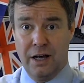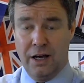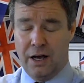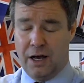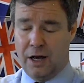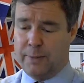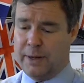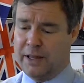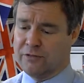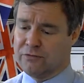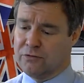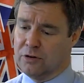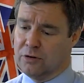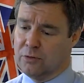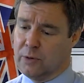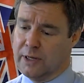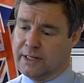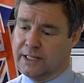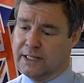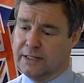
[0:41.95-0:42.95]
about the royal
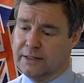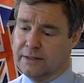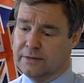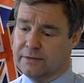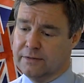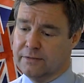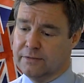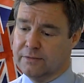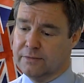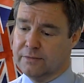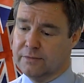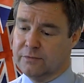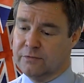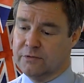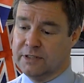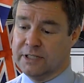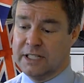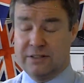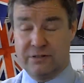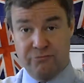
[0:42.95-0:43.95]
wedding. It
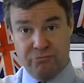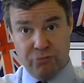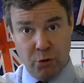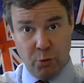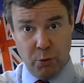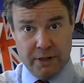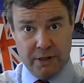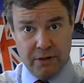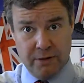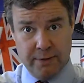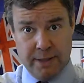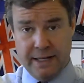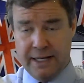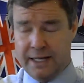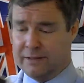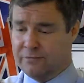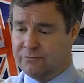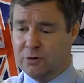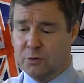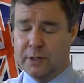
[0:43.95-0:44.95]
says royal wedding on the back, yeah,
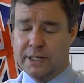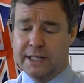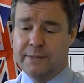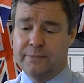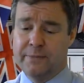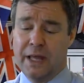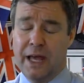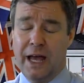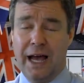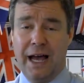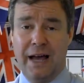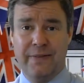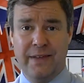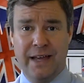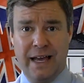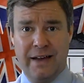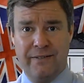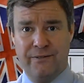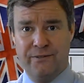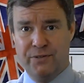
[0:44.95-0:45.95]
royal wedding, and they
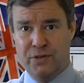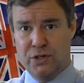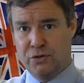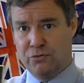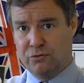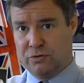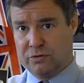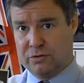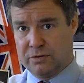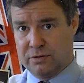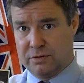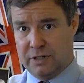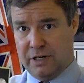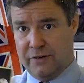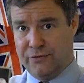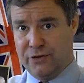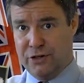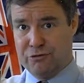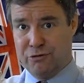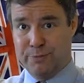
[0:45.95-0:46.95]
have a funeral
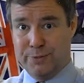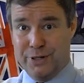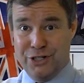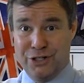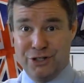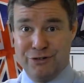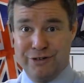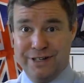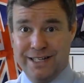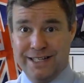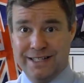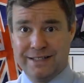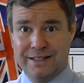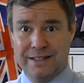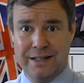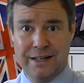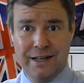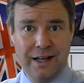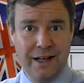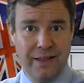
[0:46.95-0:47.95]
picture in it.
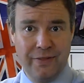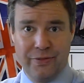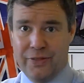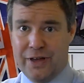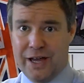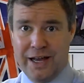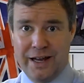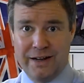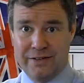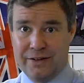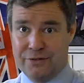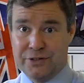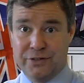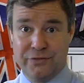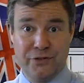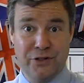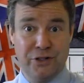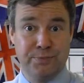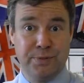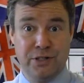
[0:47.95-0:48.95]
That was the
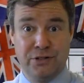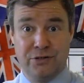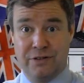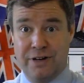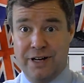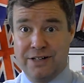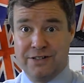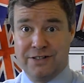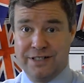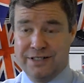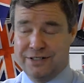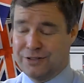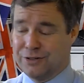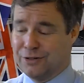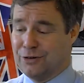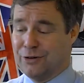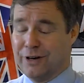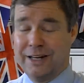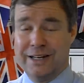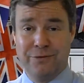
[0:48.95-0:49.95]
first picture I actually
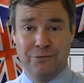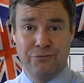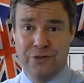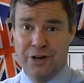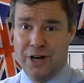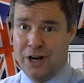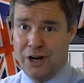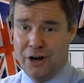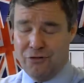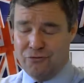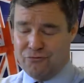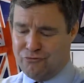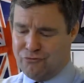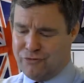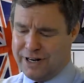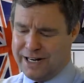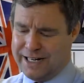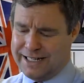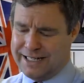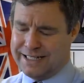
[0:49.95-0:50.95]
saw, and it
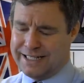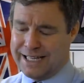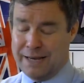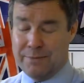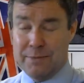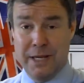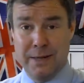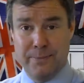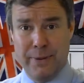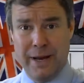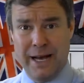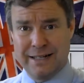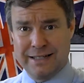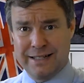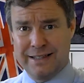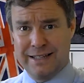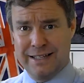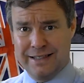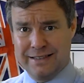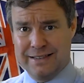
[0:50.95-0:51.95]
really did take me aback to
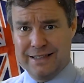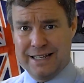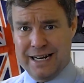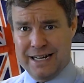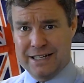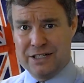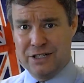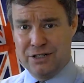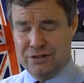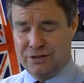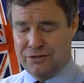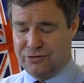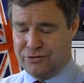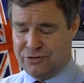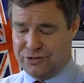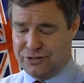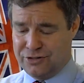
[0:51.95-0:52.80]
think they'll actually use